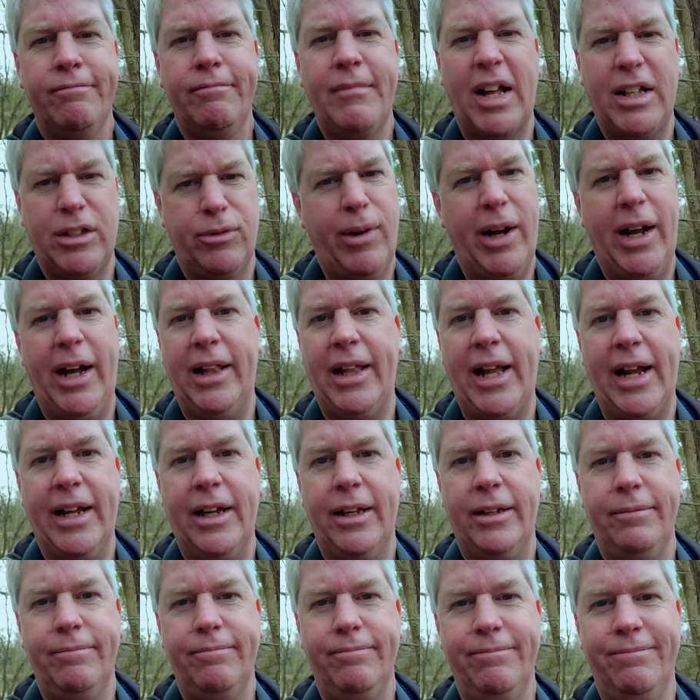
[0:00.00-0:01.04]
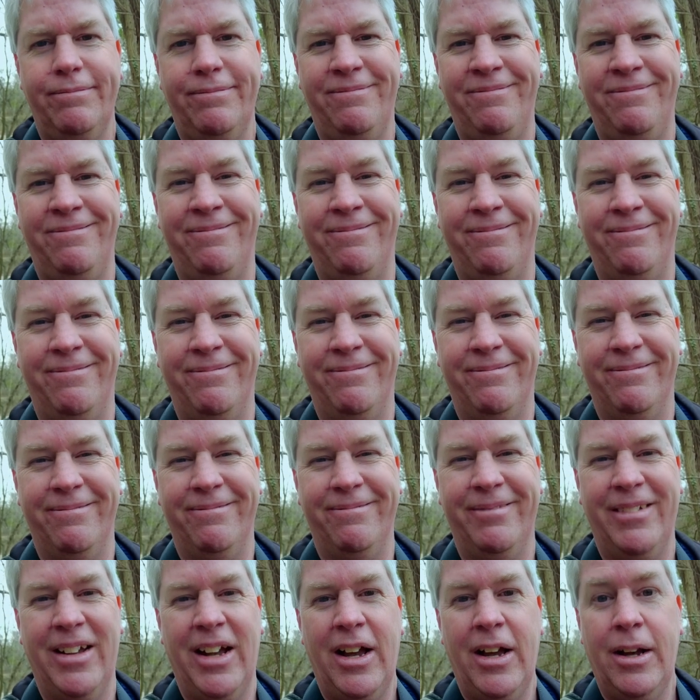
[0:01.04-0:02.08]
That's why I like it.
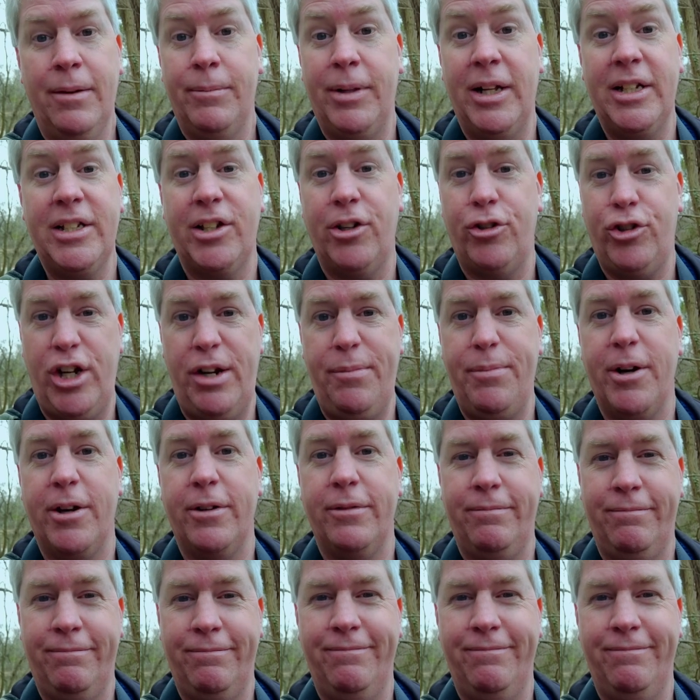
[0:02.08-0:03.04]
Plus they're cheaper.